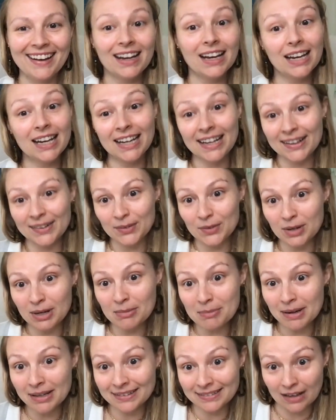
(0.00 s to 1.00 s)
including
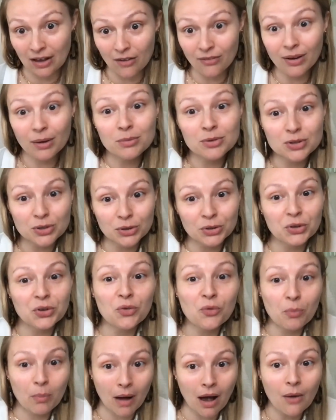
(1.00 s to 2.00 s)
myself, I'm sure
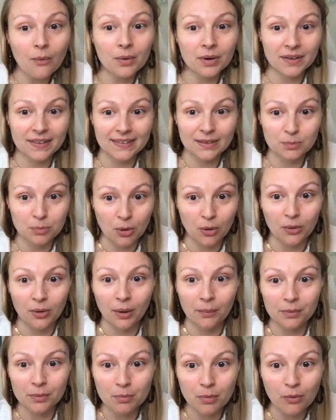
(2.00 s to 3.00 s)
you've bought one of these
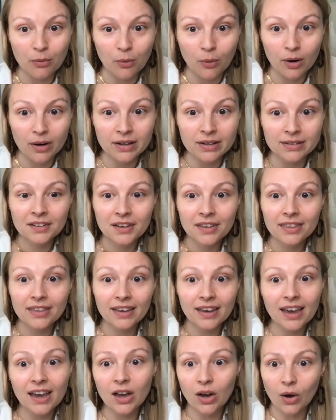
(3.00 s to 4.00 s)
programs before,
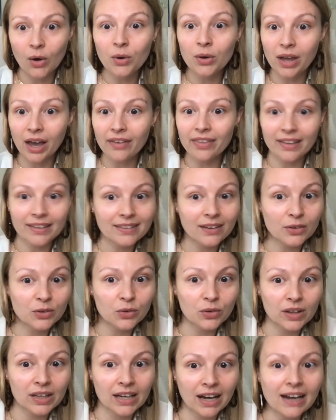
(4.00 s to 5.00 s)
thinking, oh yeah, that sounds
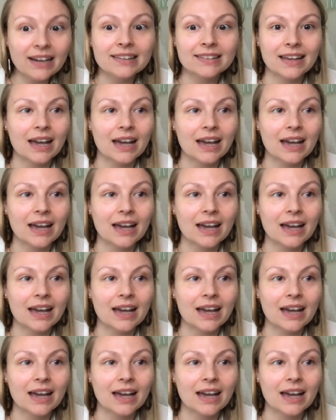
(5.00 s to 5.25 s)
really nice.